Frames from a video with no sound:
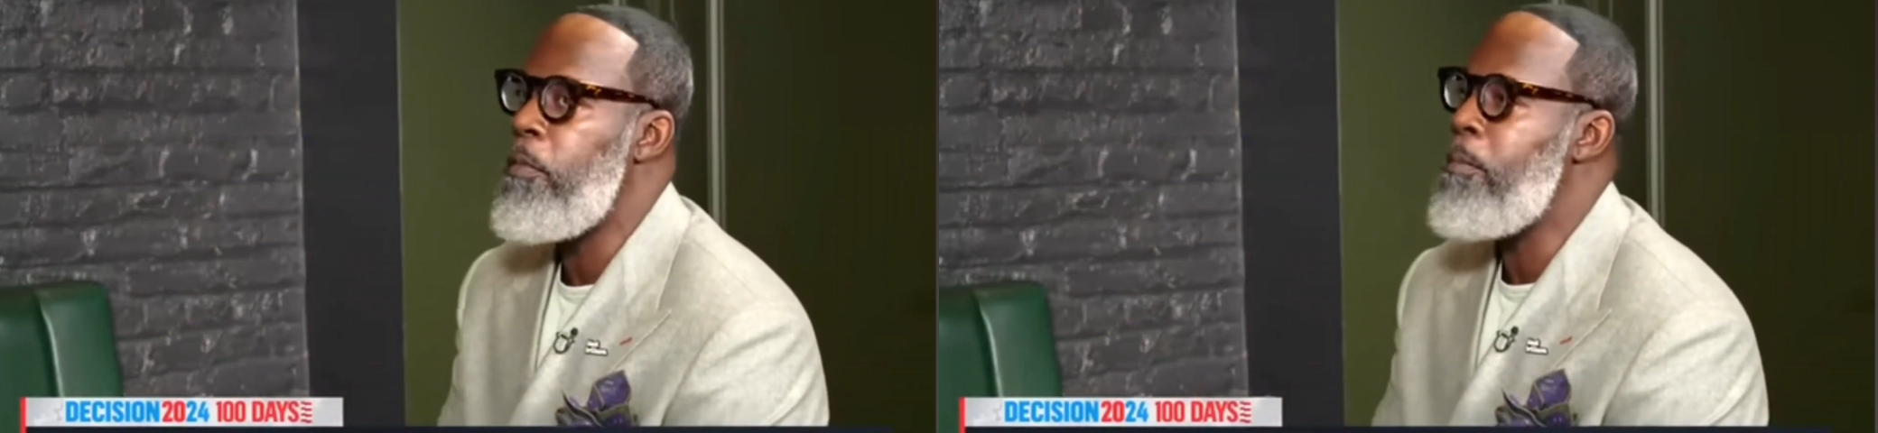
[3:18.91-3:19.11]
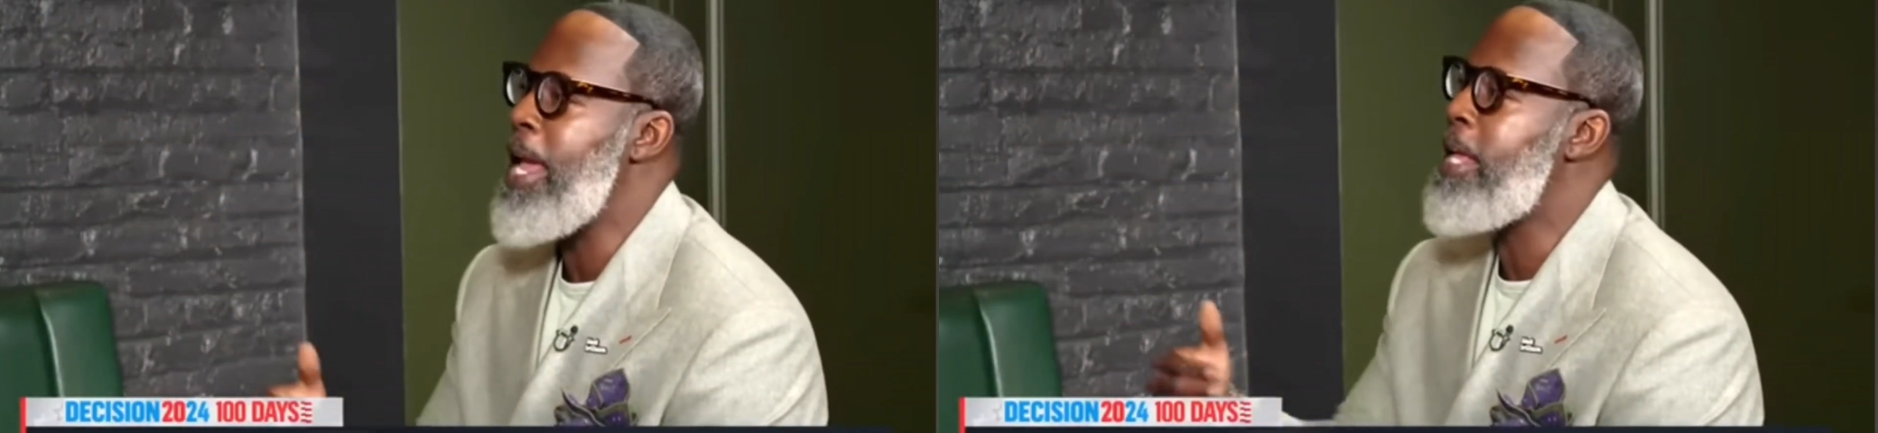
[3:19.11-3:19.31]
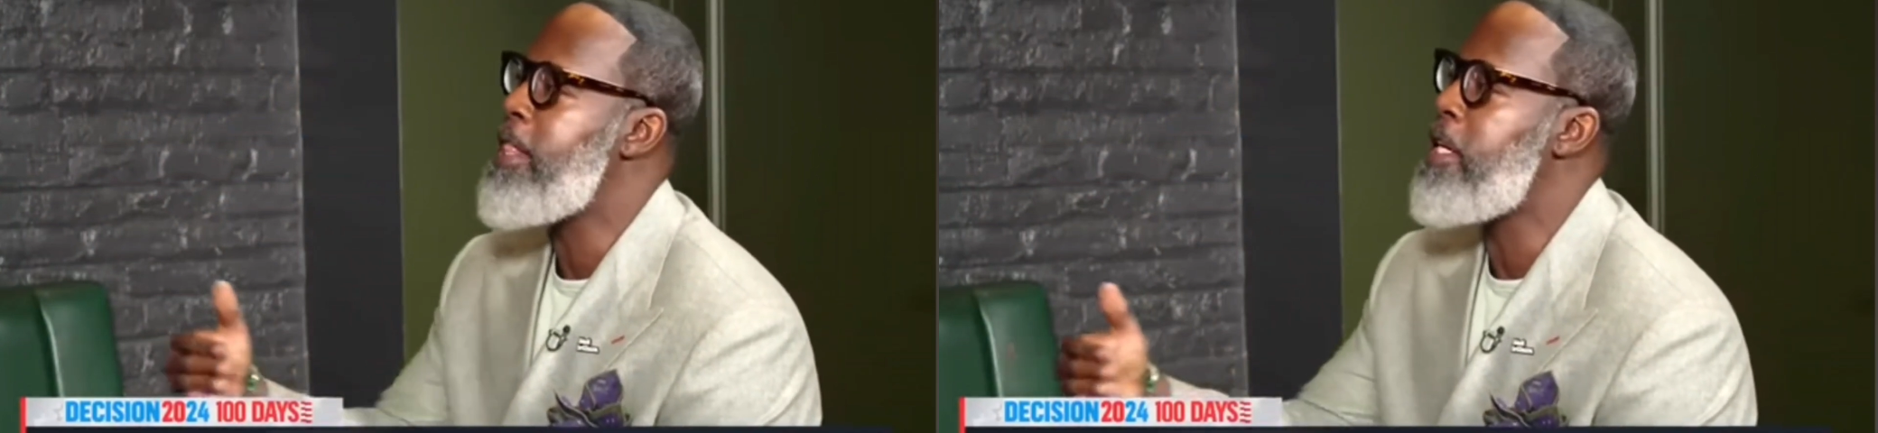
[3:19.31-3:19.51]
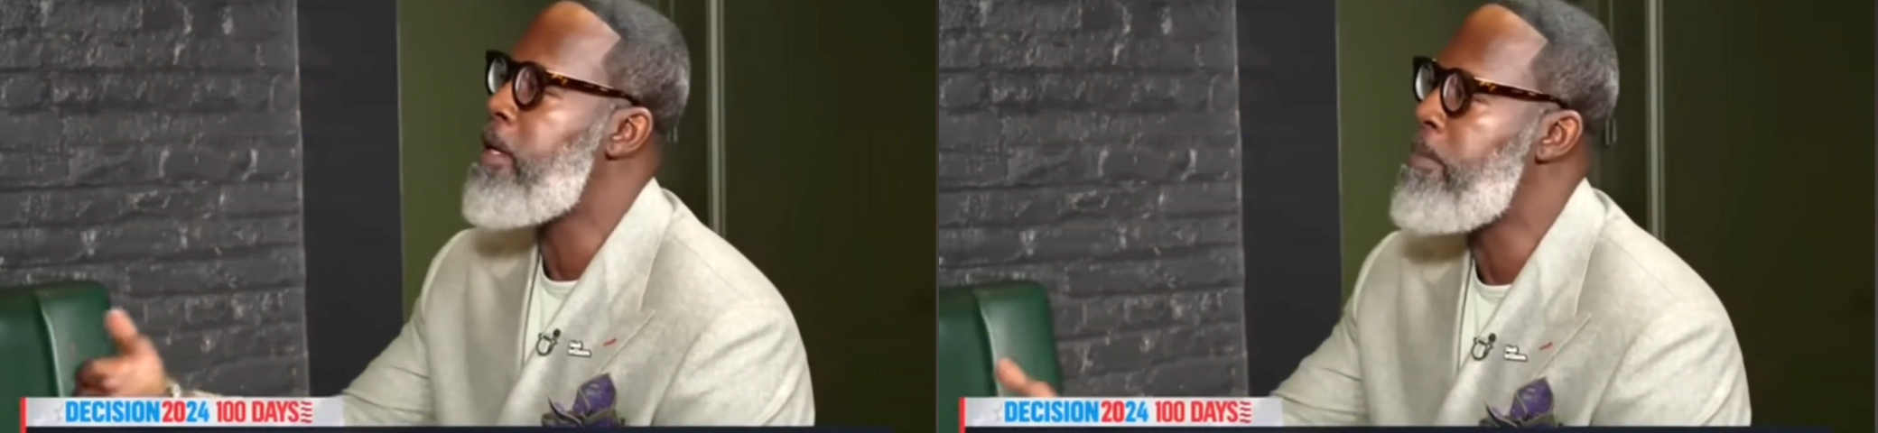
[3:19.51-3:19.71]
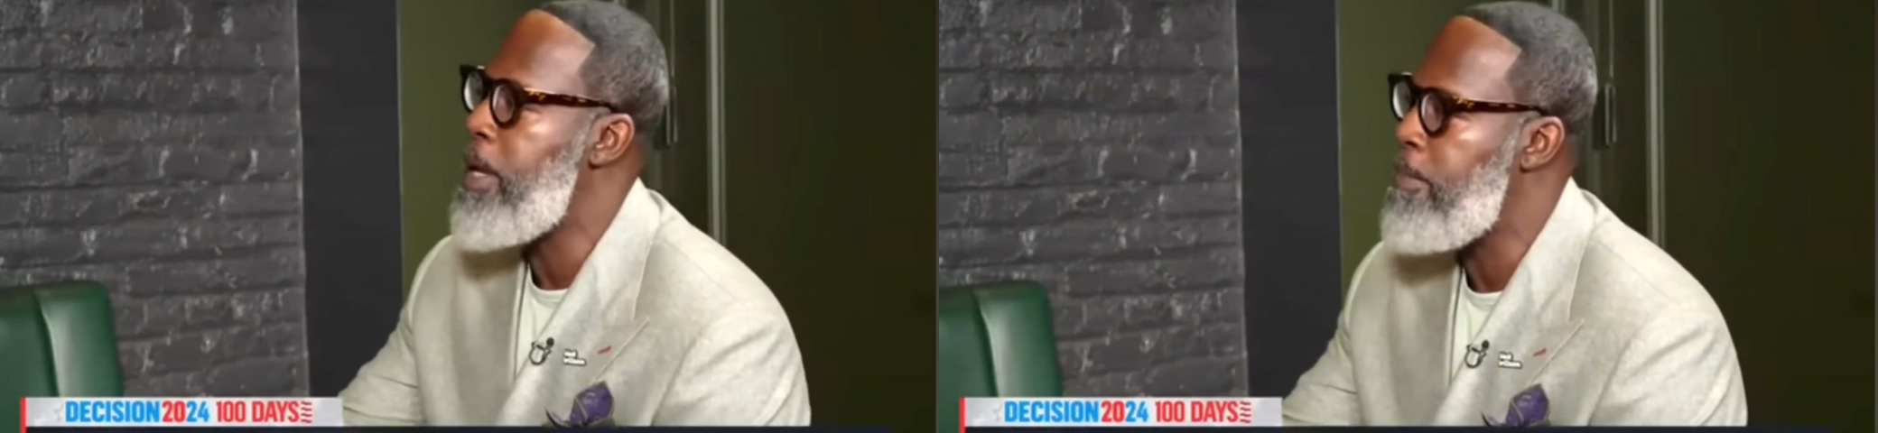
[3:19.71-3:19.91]
make the
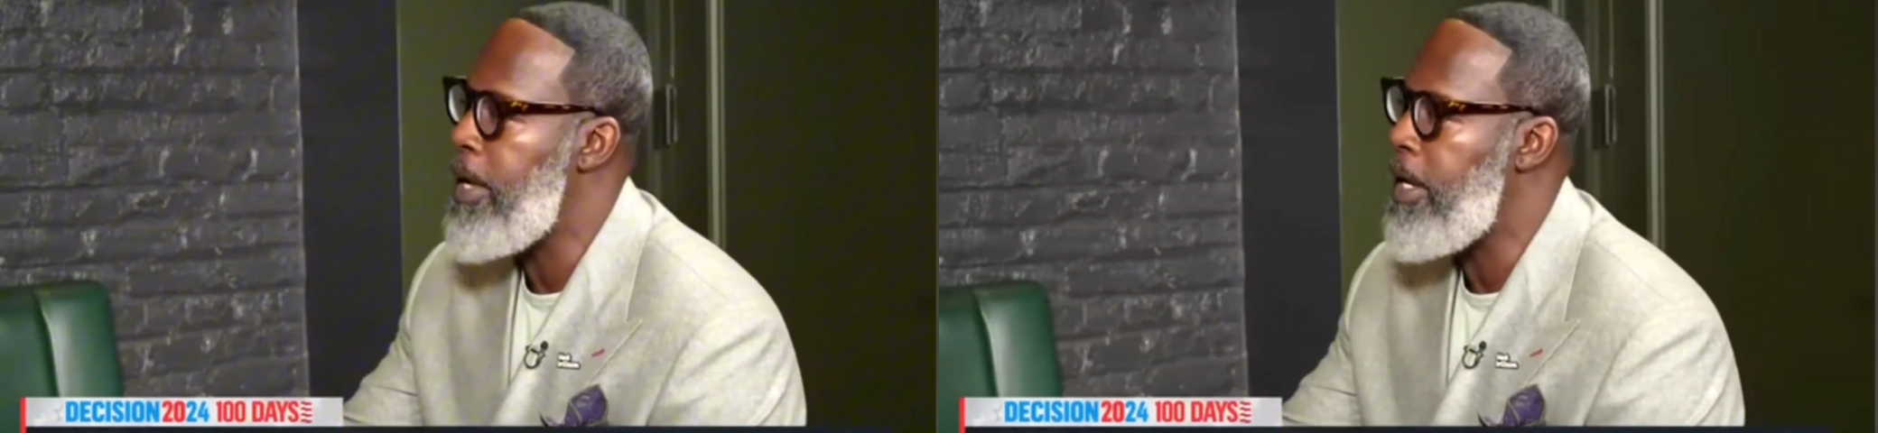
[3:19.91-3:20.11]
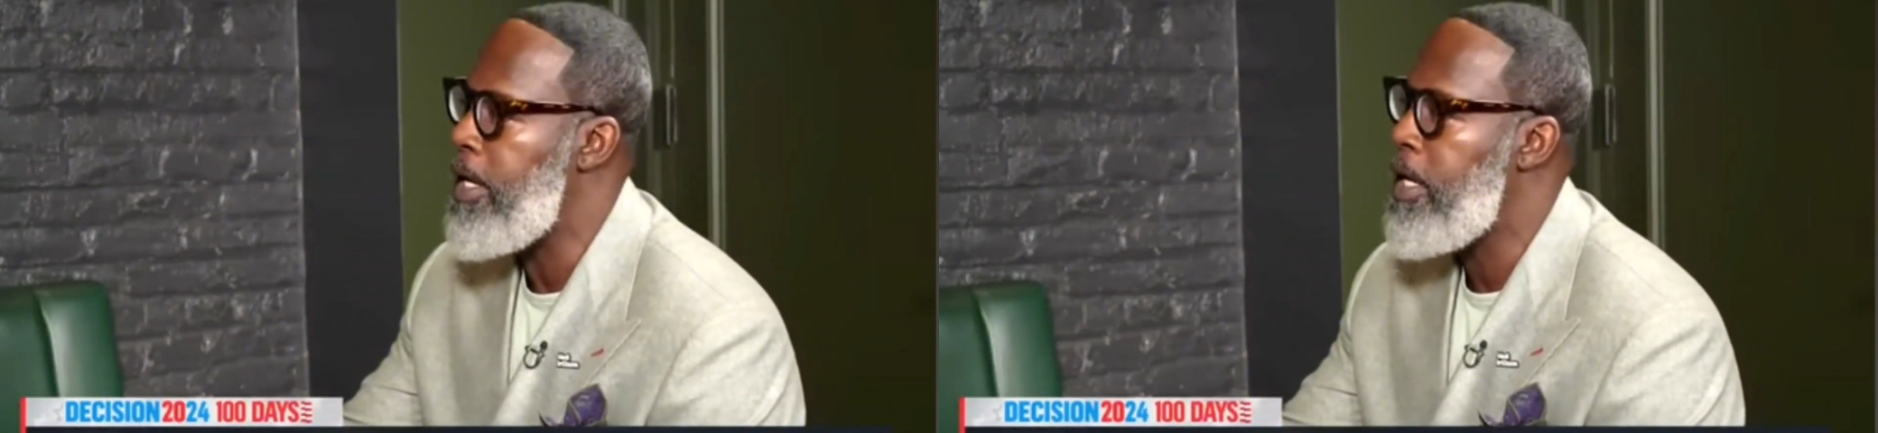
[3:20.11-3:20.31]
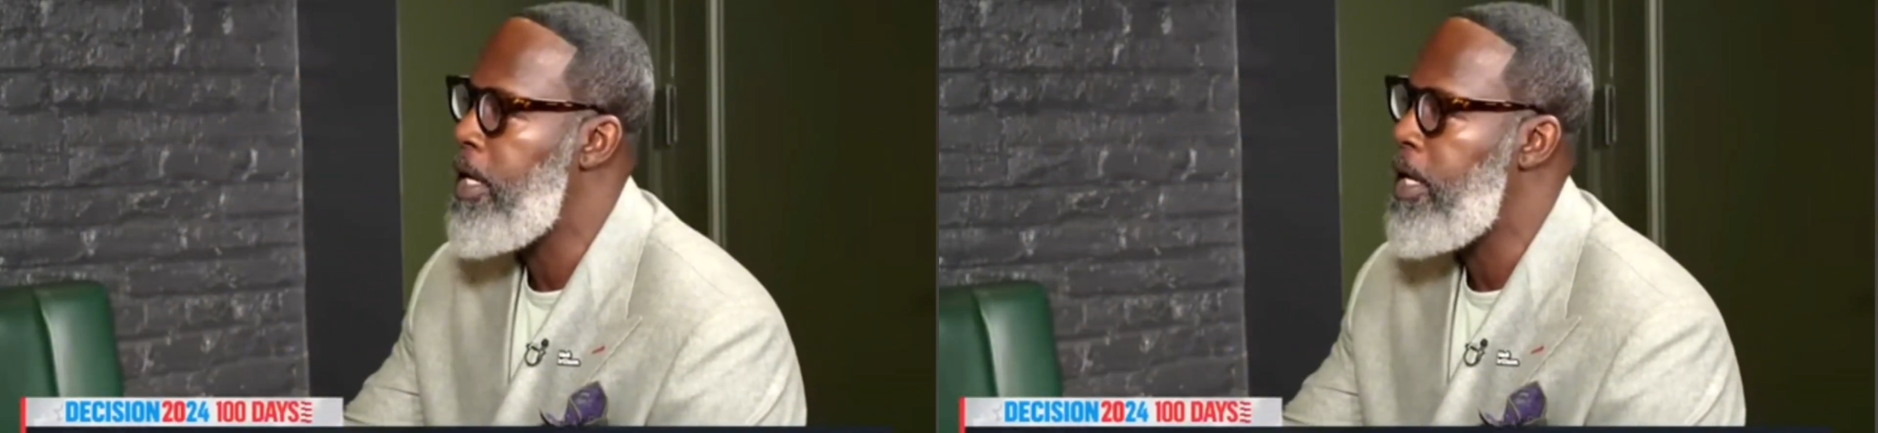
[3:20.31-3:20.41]
commitment